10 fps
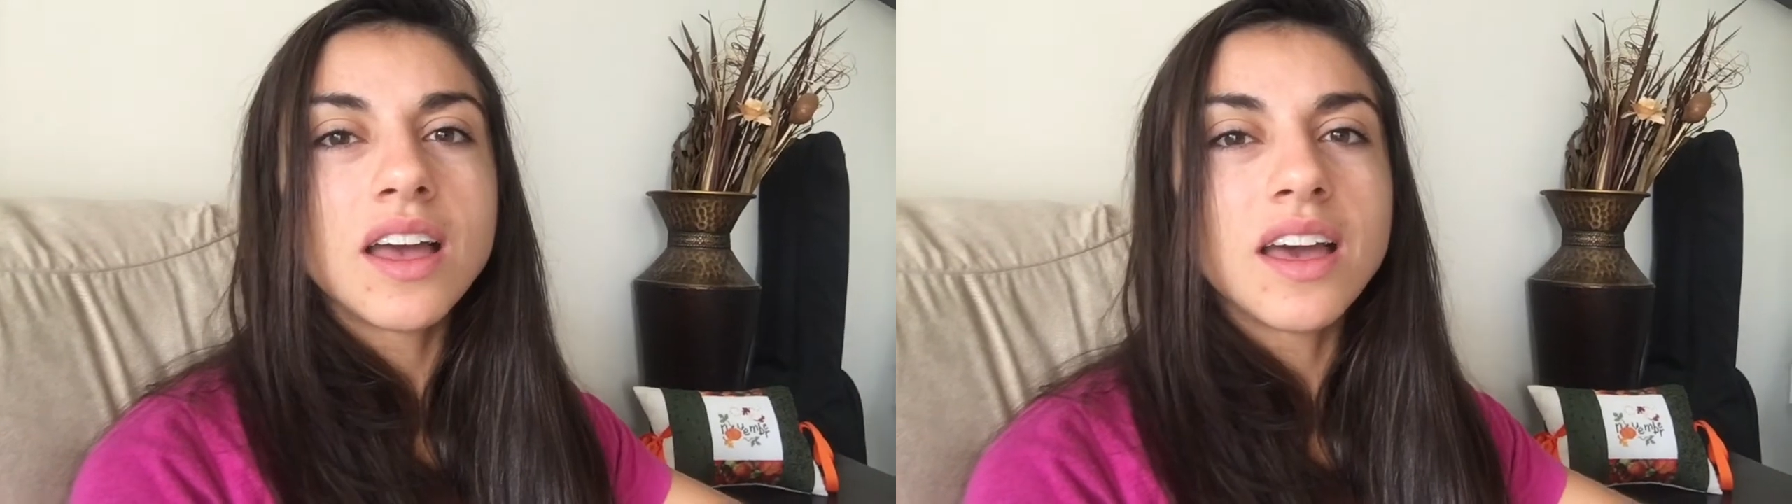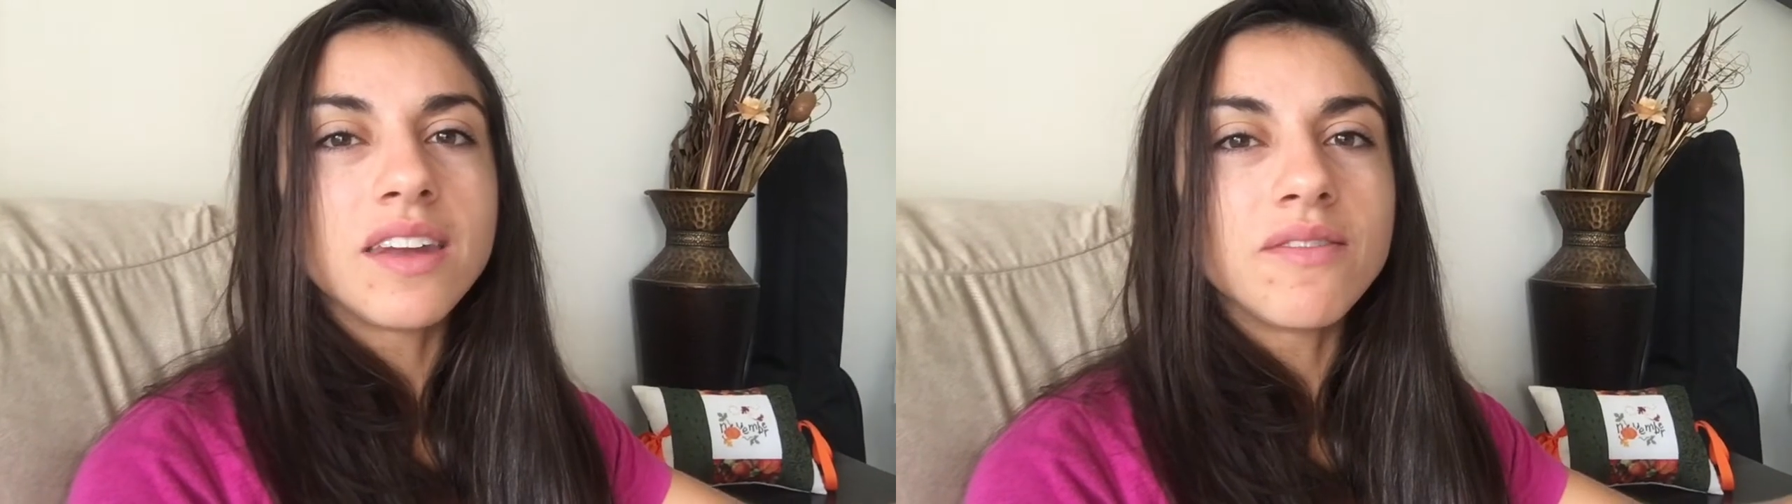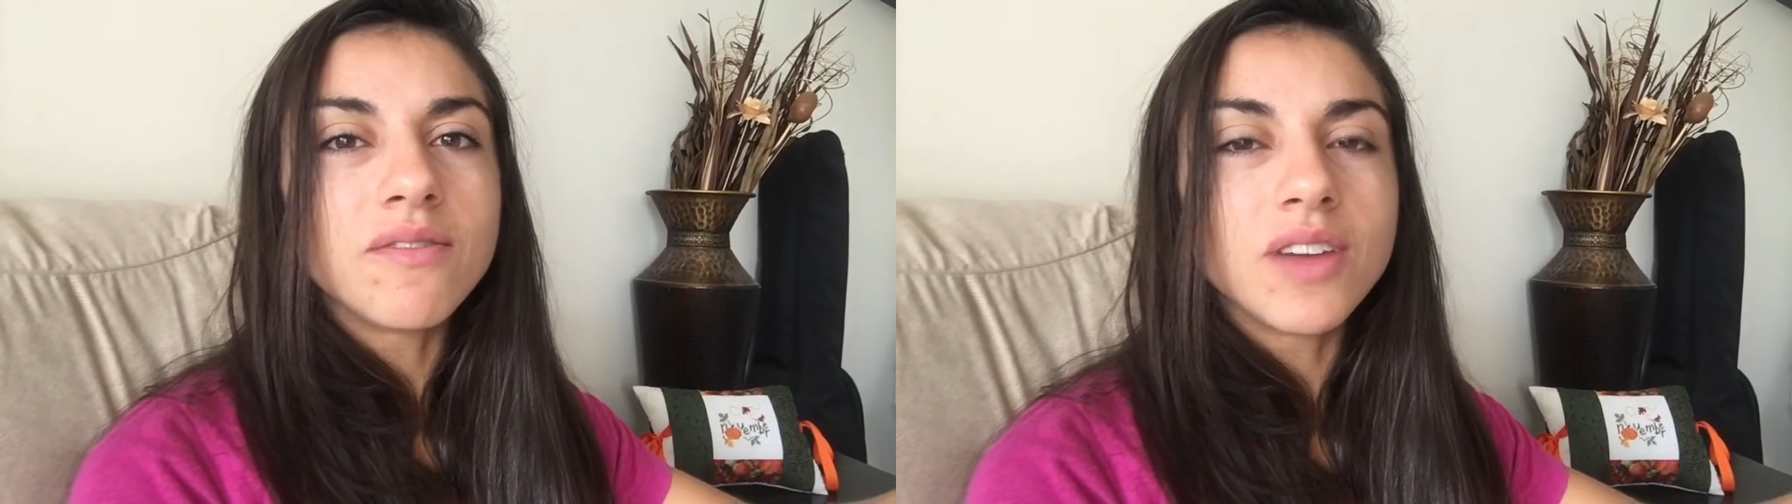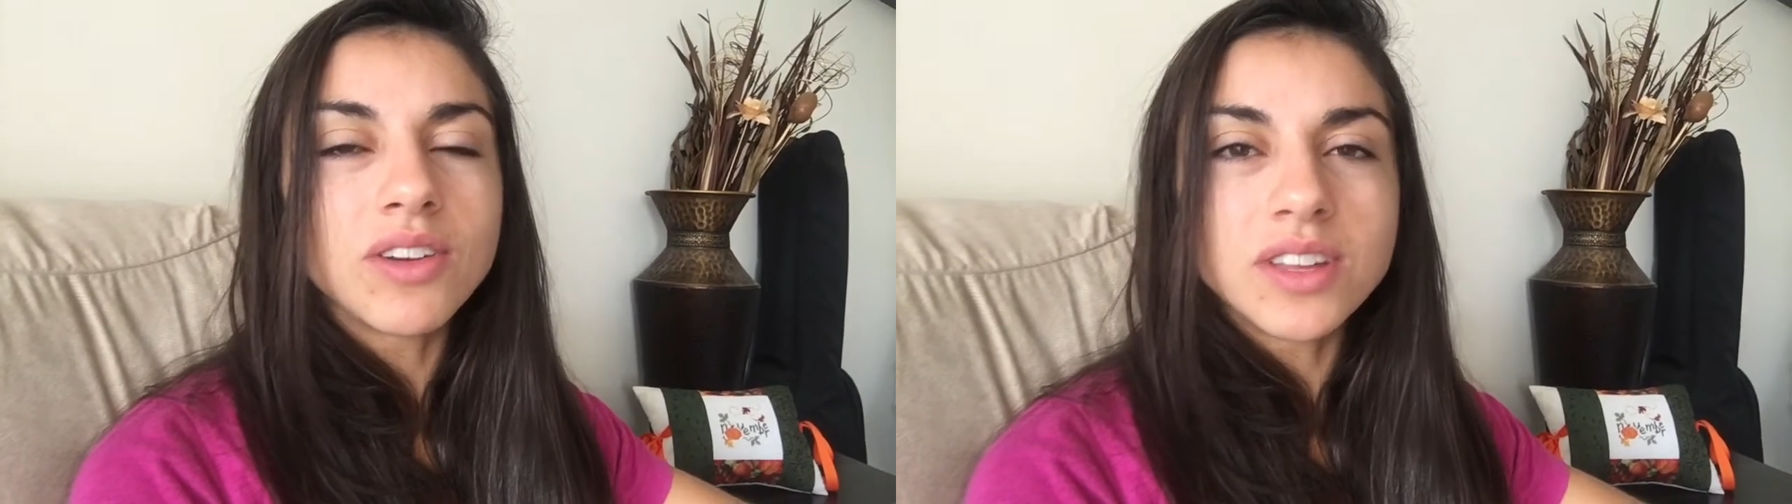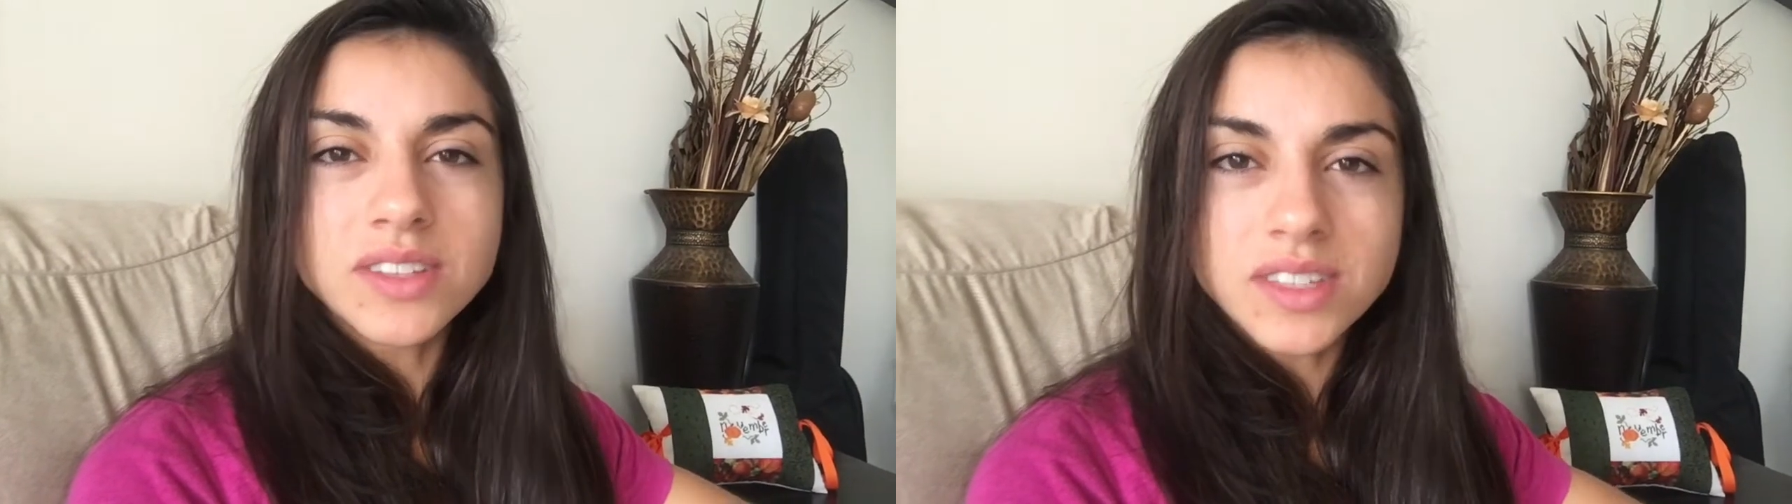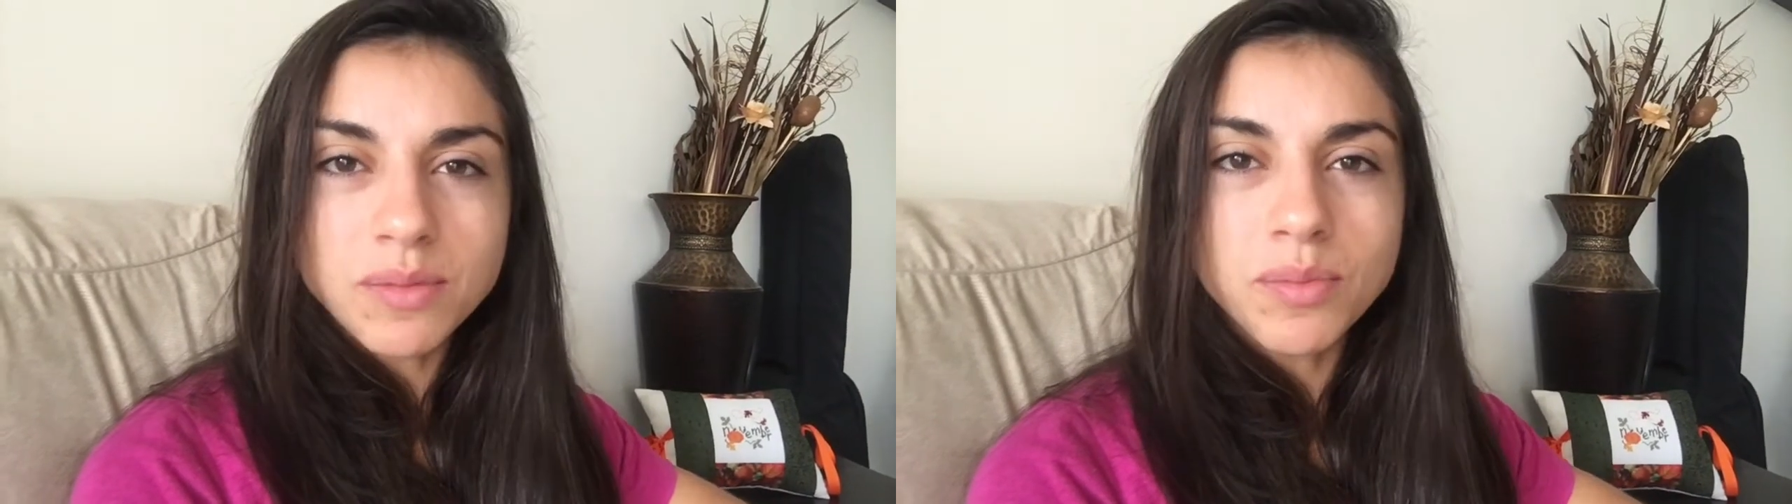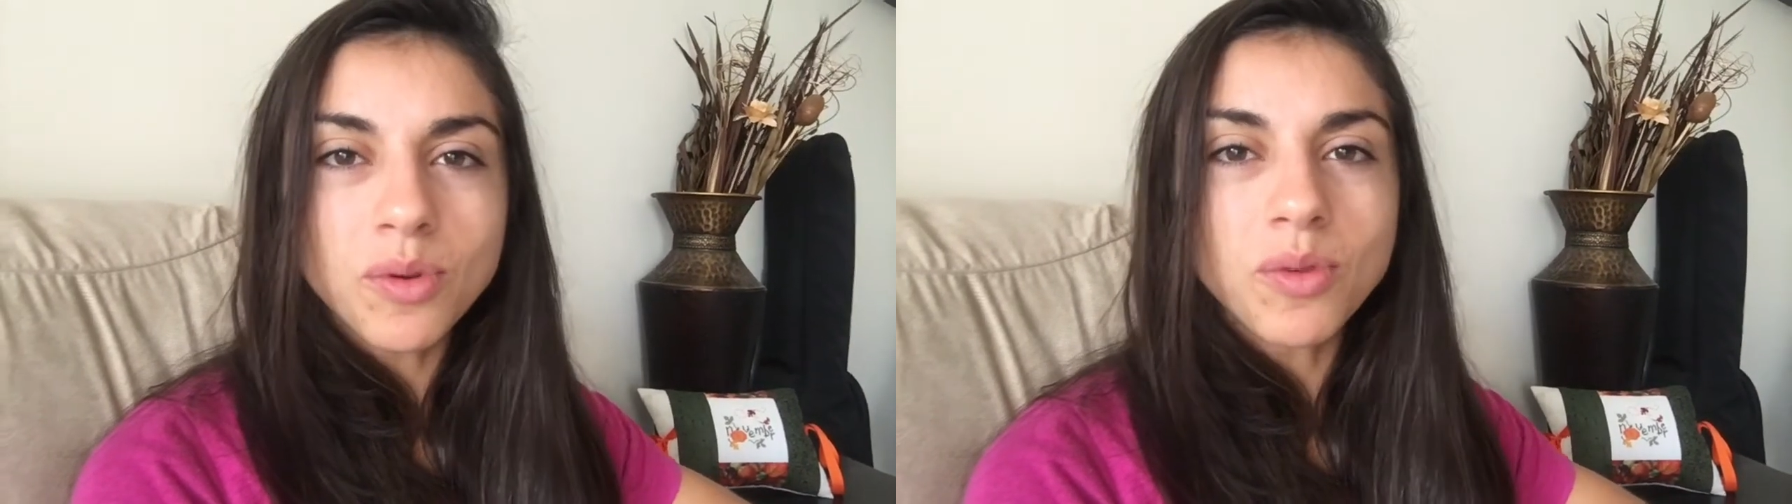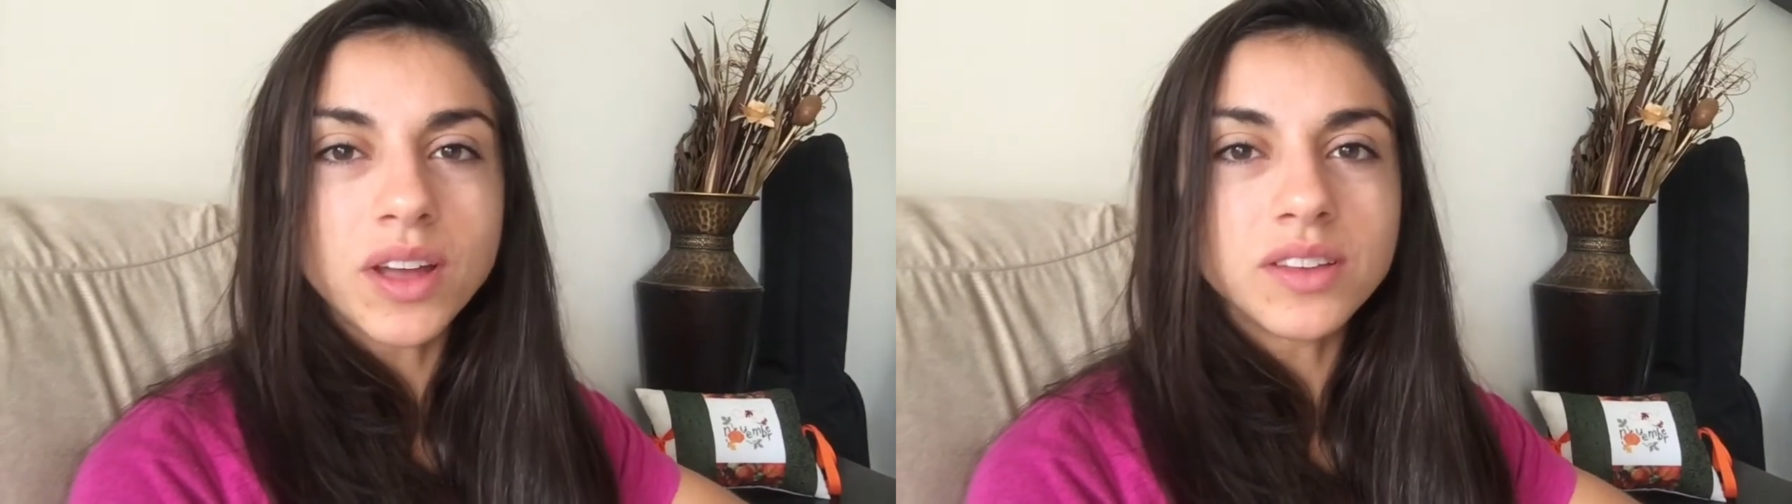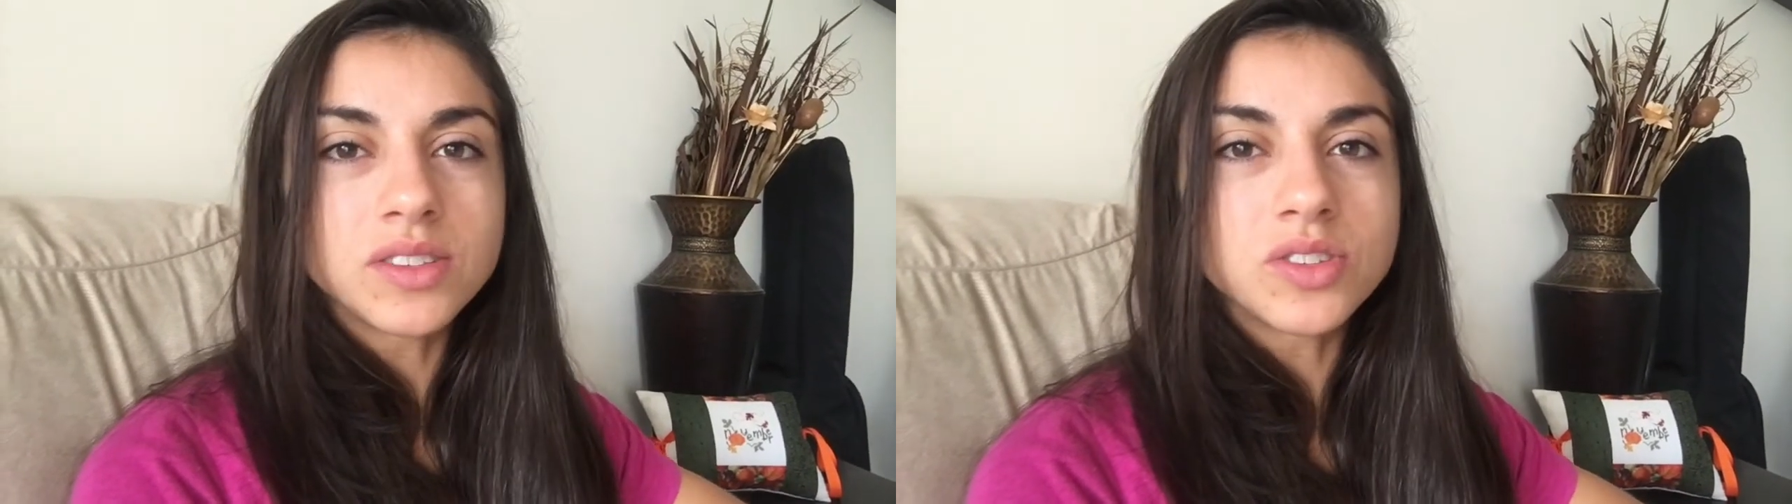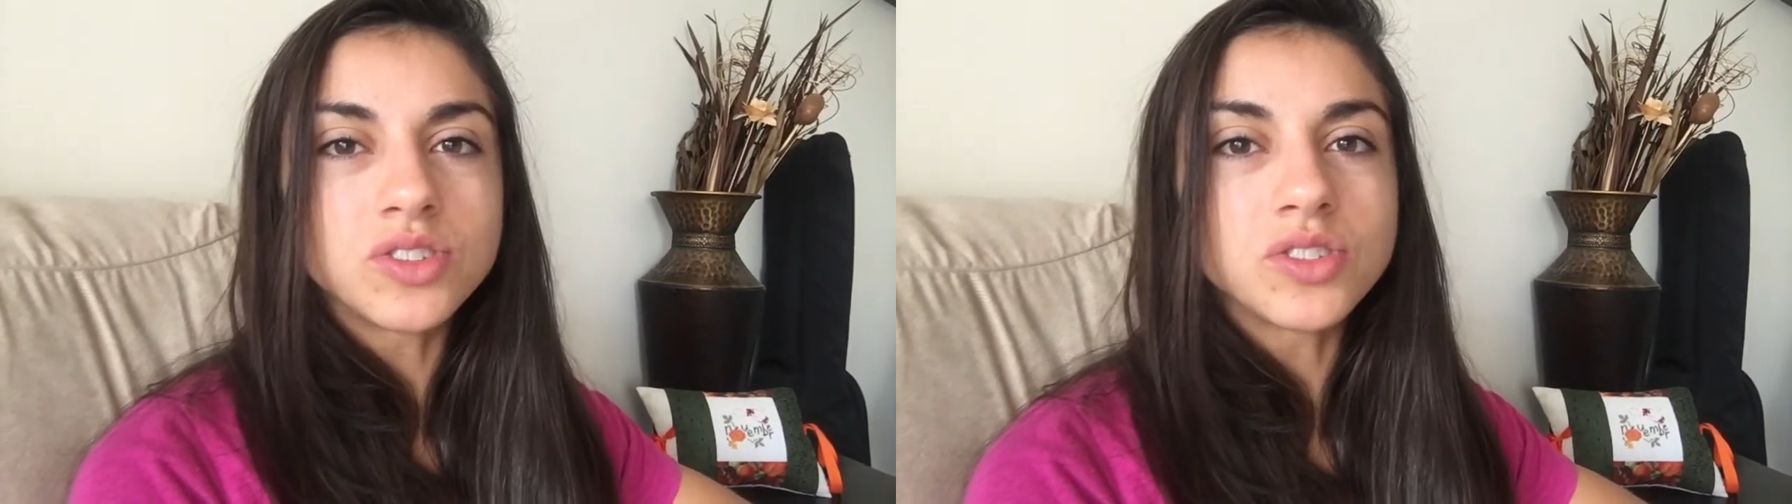and very simple
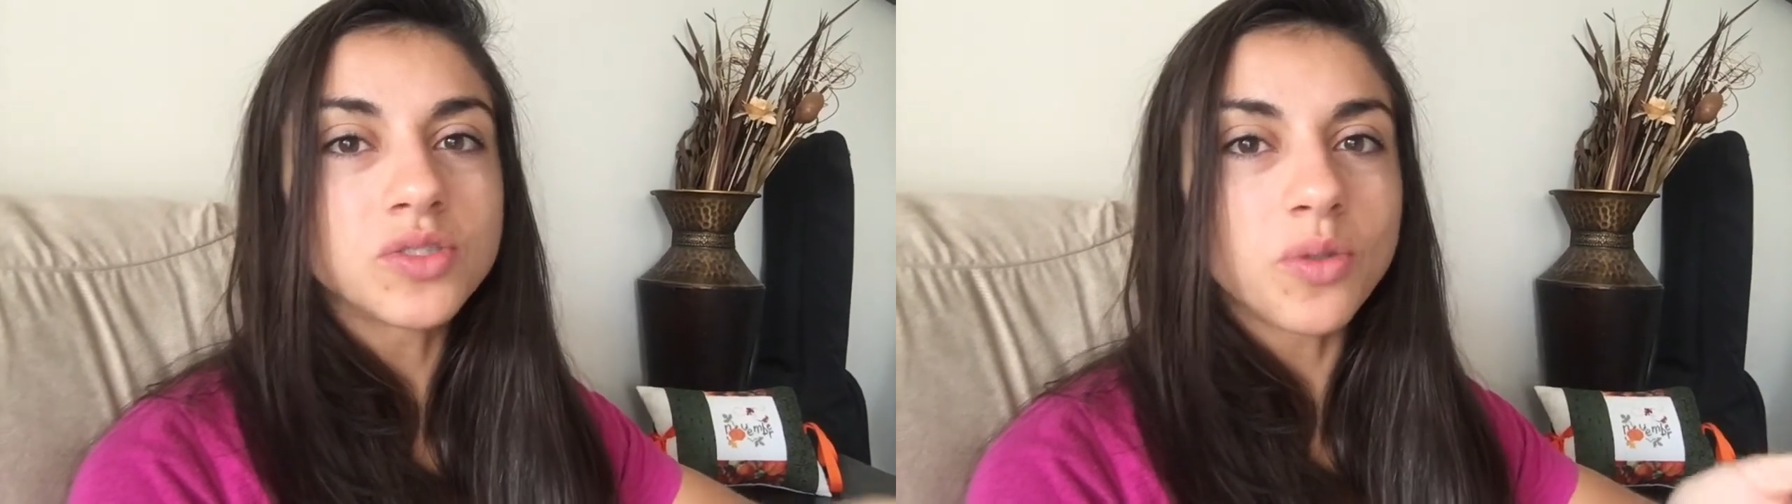ways to just